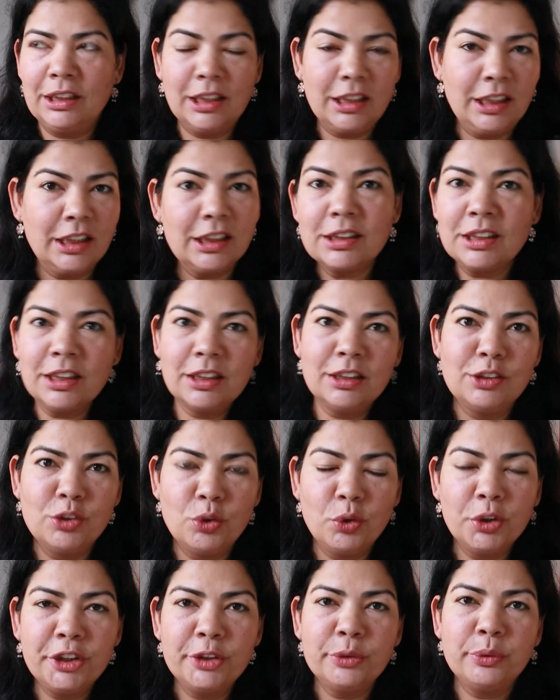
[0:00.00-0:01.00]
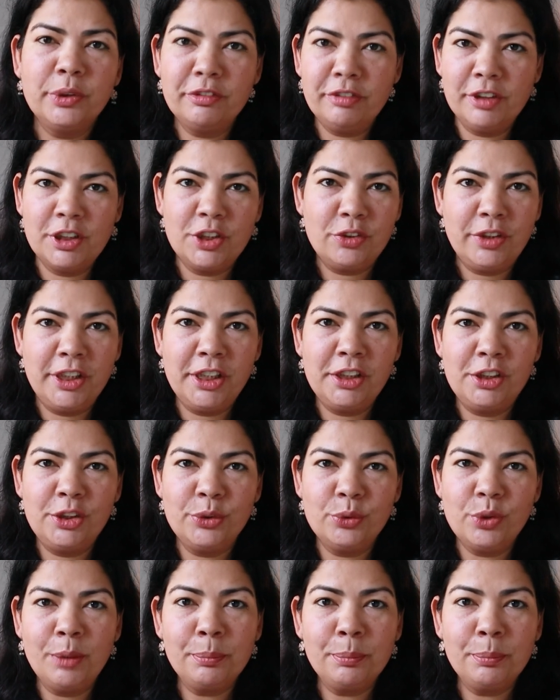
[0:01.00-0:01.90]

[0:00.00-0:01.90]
the things that annoy you and frustrate you